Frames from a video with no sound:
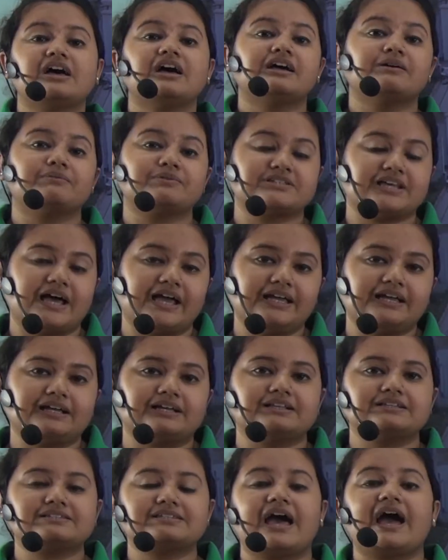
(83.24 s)
cycles
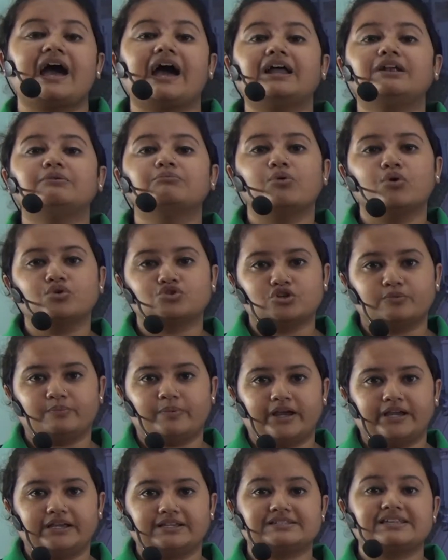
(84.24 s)
and
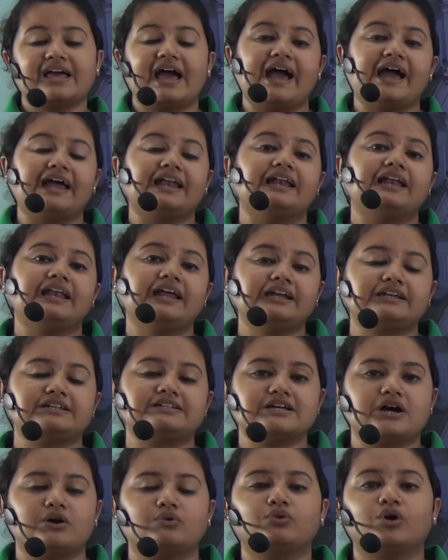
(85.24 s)
motorbikes and laid
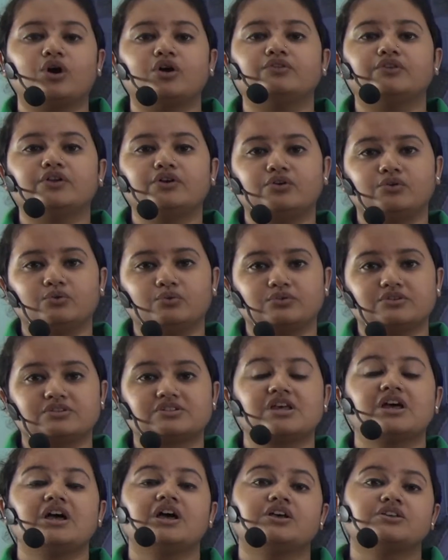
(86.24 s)
down on the roads.
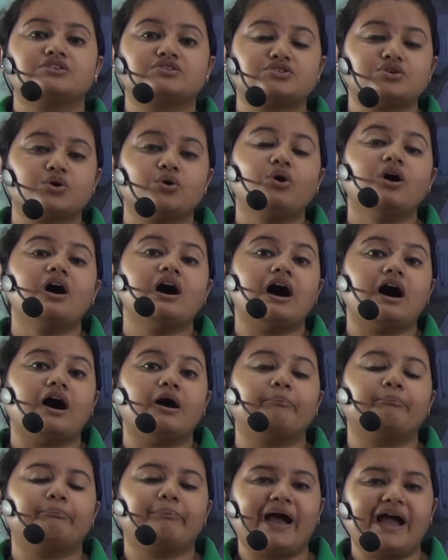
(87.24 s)
So a
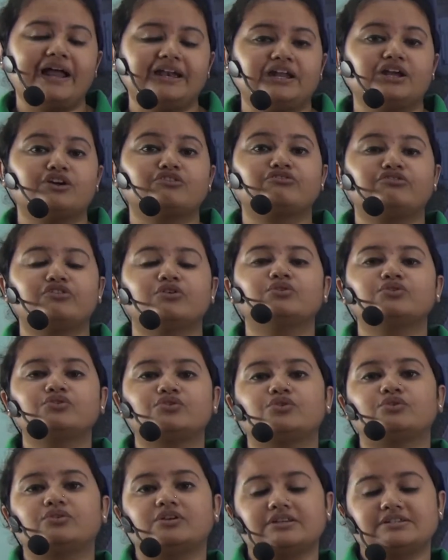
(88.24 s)
panic flowed through
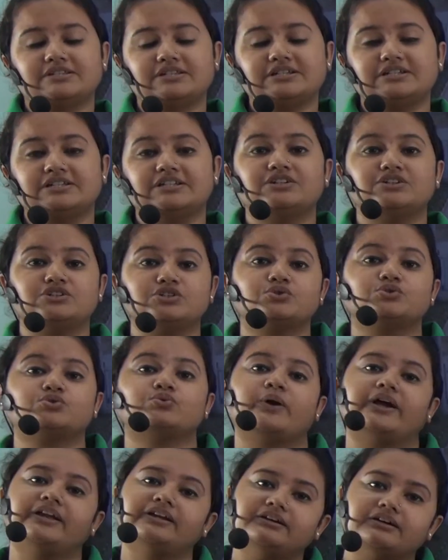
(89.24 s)
the city due to
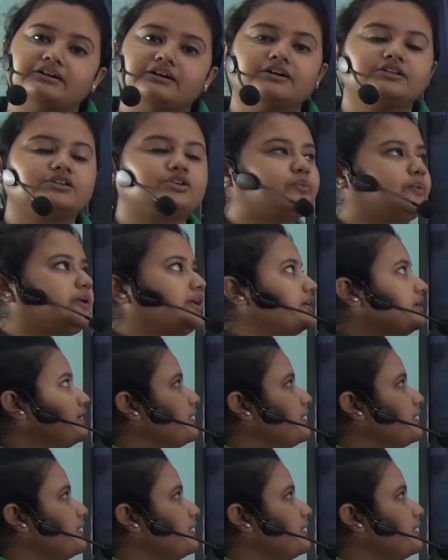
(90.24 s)
an earthquake.